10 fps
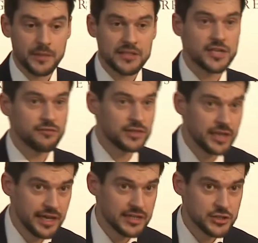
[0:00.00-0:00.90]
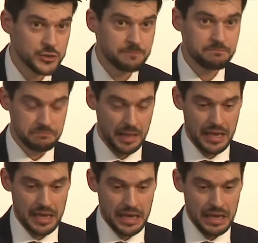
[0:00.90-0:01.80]
7 years.
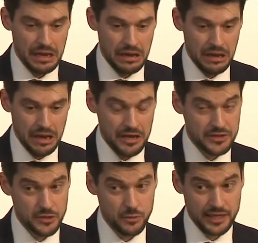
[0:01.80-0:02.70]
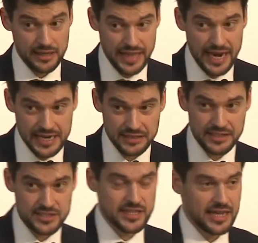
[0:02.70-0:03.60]
What I learned
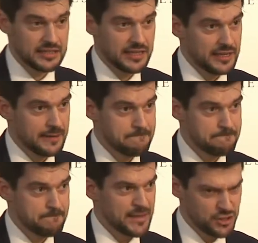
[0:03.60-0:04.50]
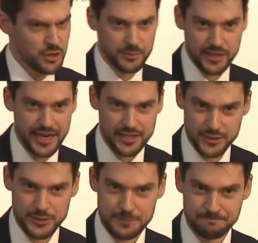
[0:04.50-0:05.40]
is that it's
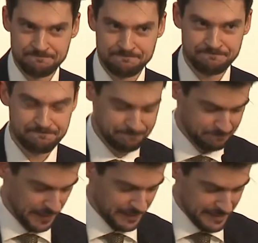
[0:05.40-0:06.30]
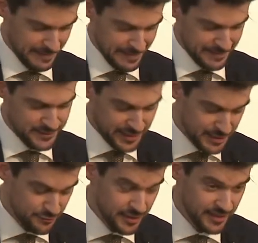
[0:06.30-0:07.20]
complicated. The second
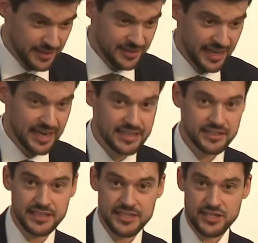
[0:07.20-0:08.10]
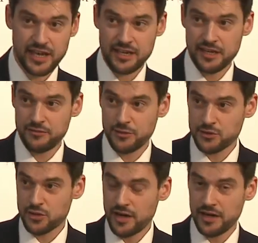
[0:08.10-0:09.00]
thing I learned is, like, if you
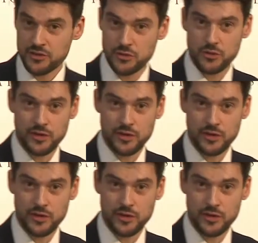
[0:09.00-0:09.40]
try to